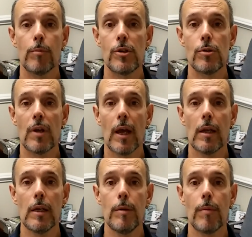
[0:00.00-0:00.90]
but you
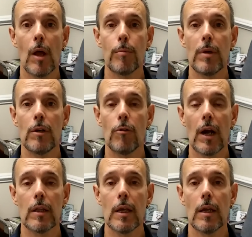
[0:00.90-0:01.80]
can email me
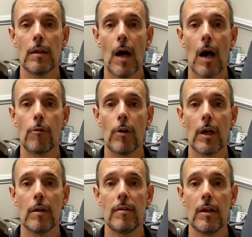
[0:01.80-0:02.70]
directly at
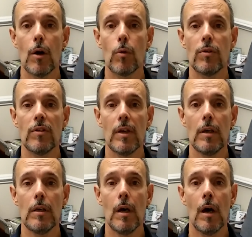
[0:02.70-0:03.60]
docrick,
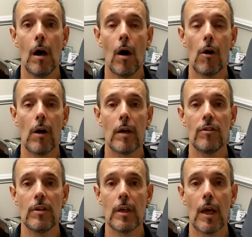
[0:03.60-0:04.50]
DOCRICK,
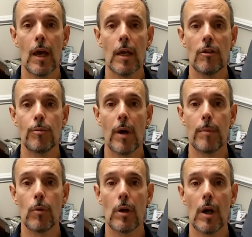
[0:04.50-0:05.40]
at
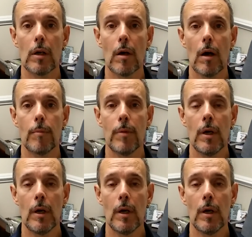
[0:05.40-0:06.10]
spineboard.com.